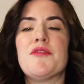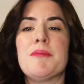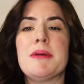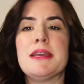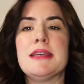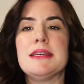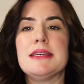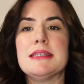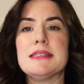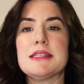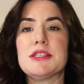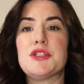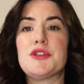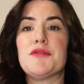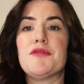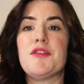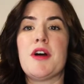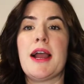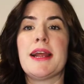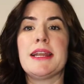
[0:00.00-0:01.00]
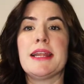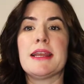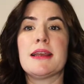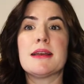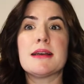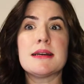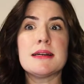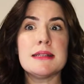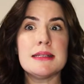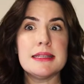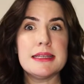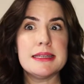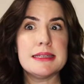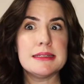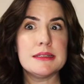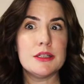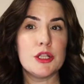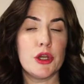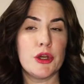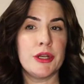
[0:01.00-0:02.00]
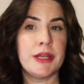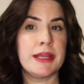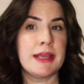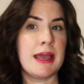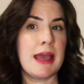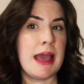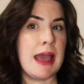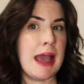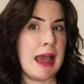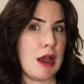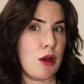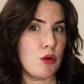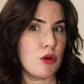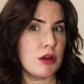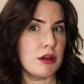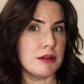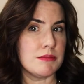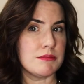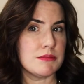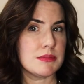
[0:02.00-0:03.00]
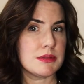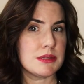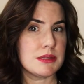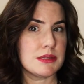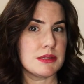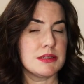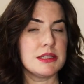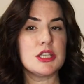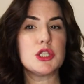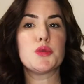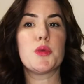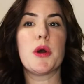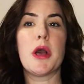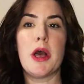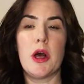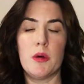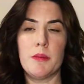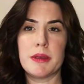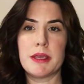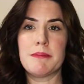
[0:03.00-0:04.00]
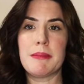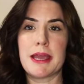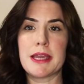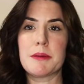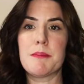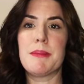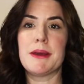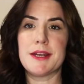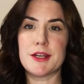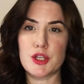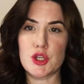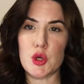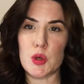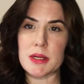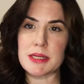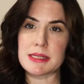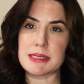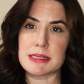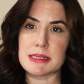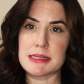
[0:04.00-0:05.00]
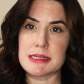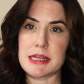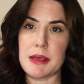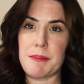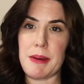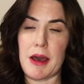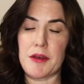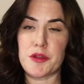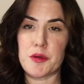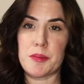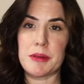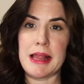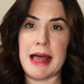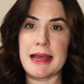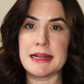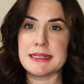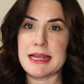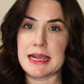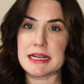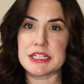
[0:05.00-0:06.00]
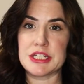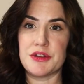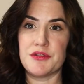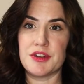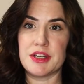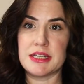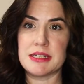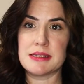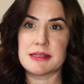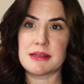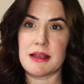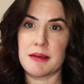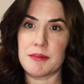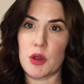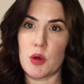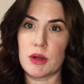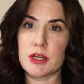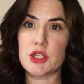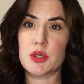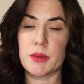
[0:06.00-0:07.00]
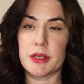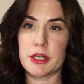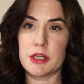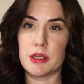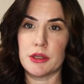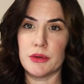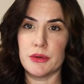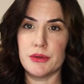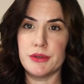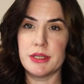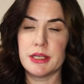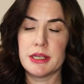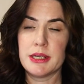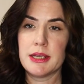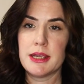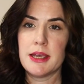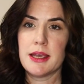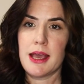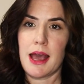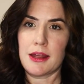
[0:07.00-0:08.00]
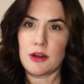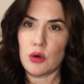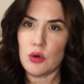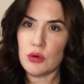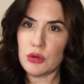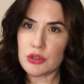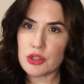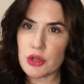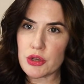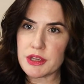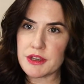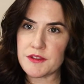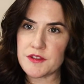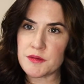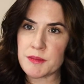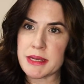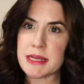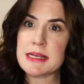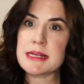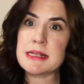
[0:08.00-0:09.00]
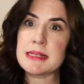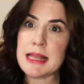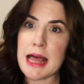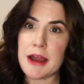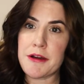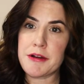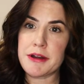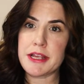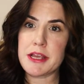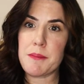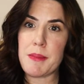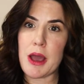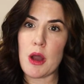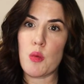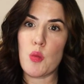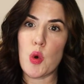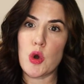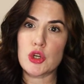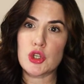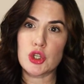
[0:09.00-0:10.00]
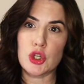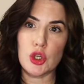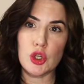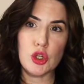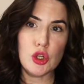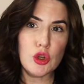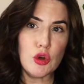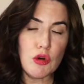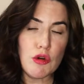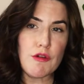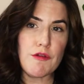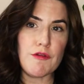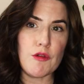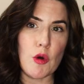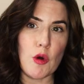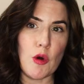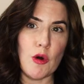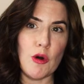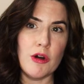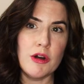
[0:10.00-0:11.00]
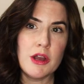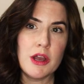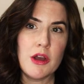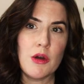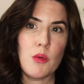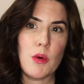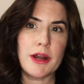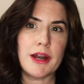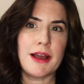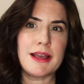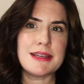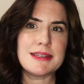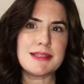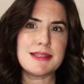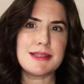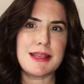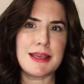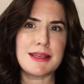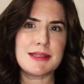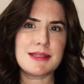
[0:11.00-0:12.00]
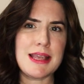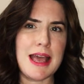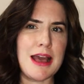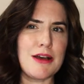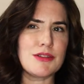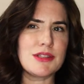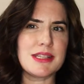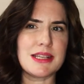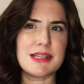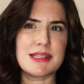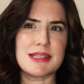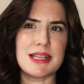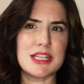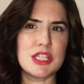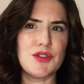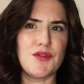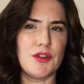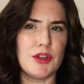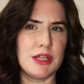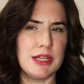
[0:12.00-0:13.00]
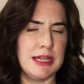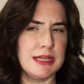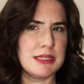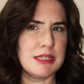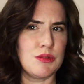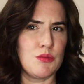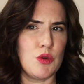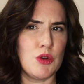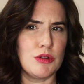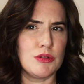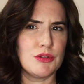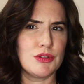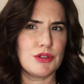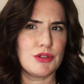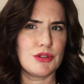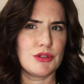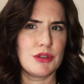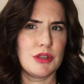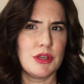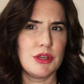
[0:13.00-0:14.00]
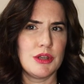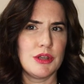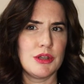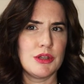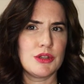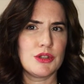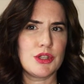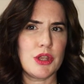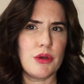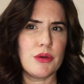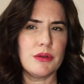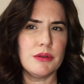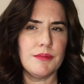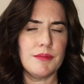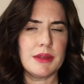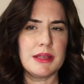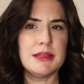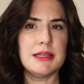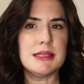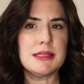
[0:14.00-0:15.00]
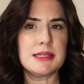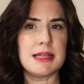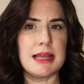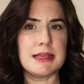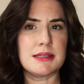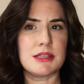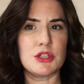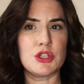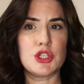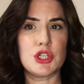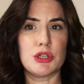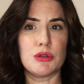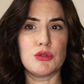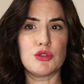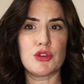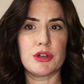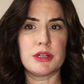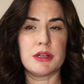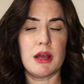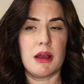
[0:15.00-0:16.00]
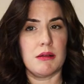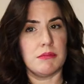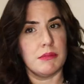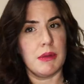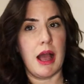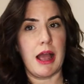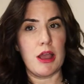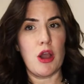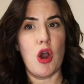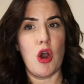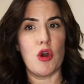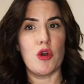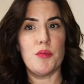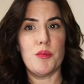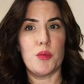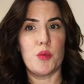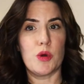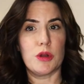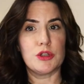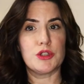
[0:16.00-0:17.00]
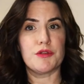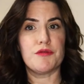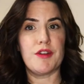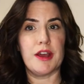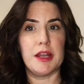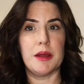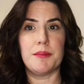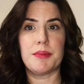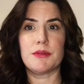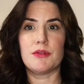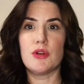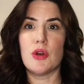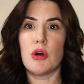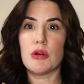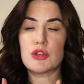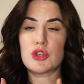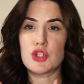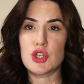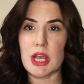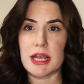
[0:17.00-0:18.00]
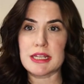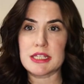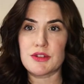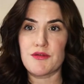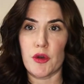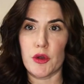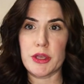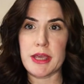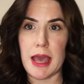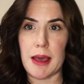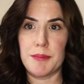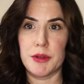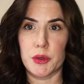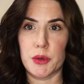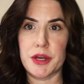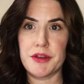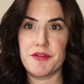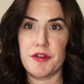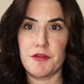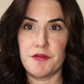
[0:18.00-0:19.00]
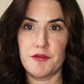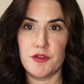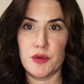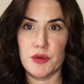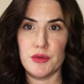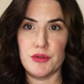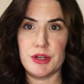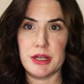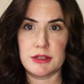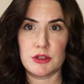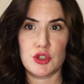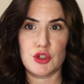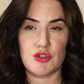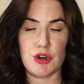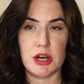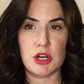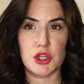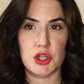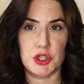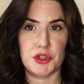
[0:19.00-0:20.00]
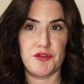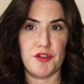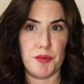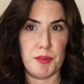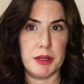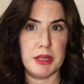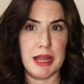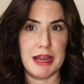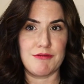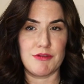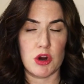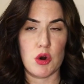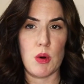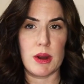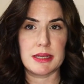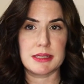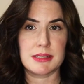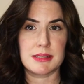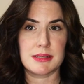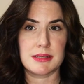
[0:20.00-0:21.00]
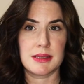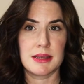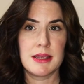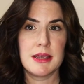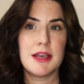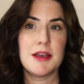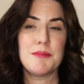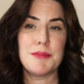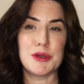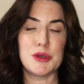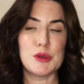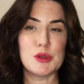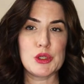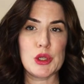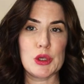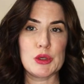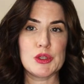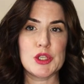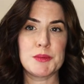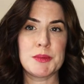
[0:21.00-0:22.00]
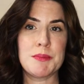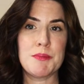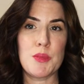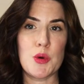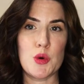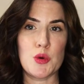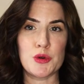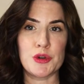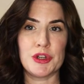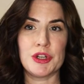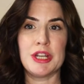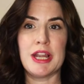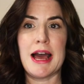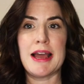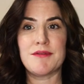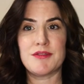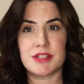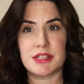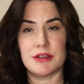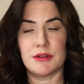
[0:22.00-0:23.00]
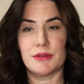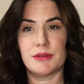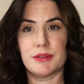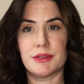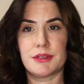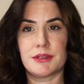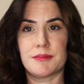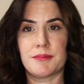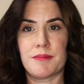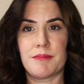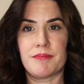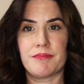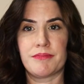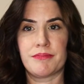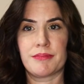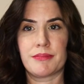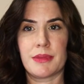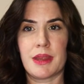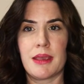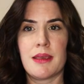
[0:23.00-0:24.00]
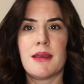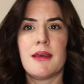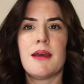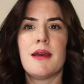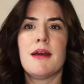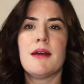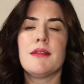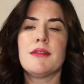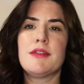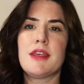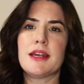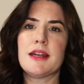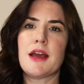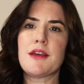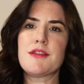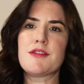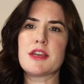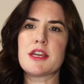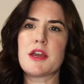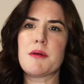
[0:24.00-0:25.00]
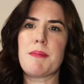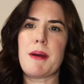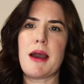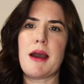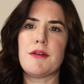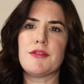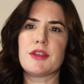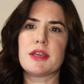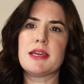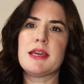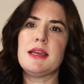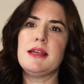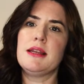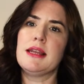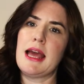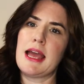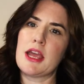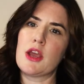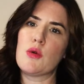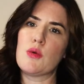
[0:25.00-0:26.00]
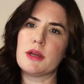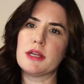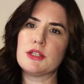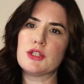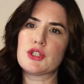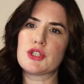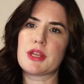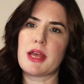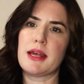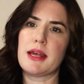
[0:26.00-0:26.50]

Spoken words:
for me is defining clear learning outcomes. This will help me make better choices about the planned activities I'm going to include, and it also gives me clarity about what to look for when I assess how successful the lesson was. So in this lesson, children, I hope, will develop not just vocabulary for food and structures for polite requests, but also some important life skills. Then I think about the key language